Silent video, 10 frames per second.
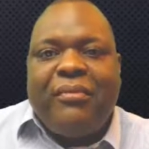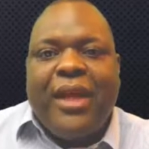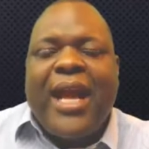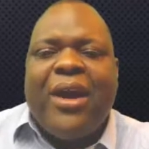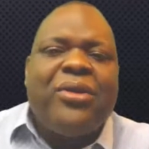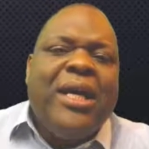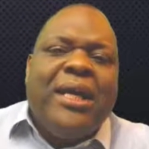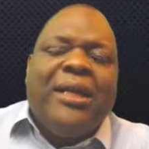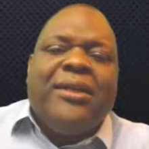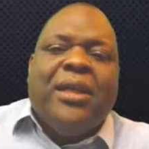Now,
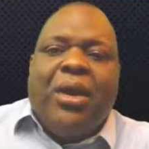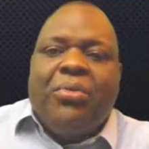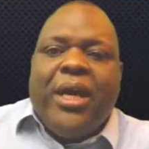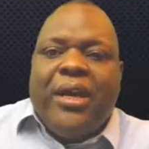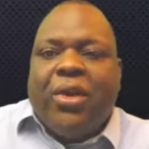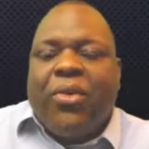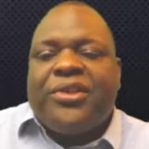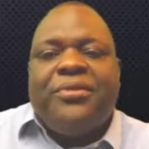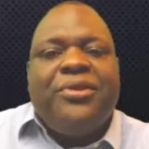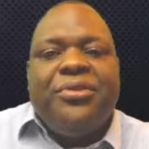in the
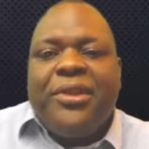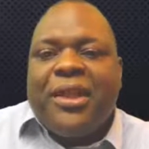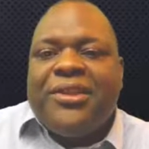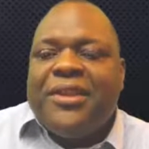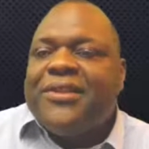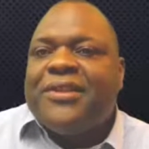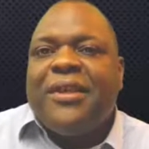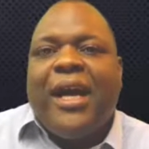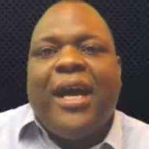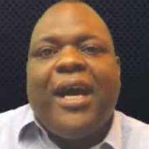course of your due diligence
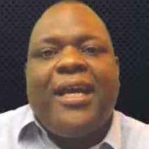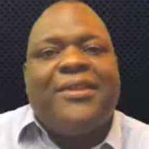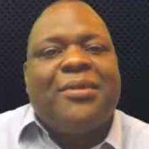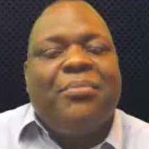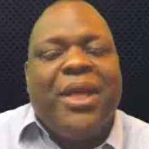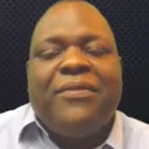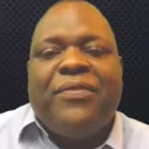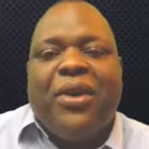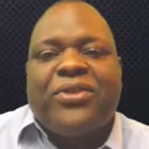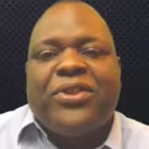and some
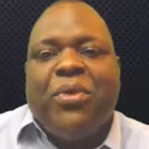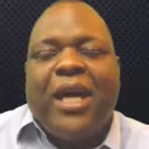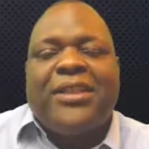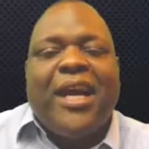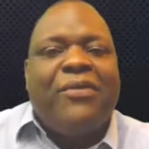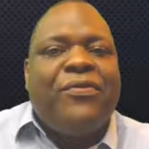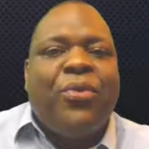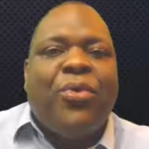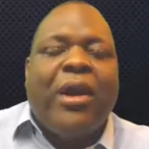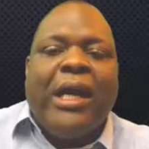pitfalls to watch out
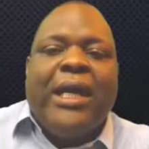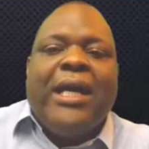for,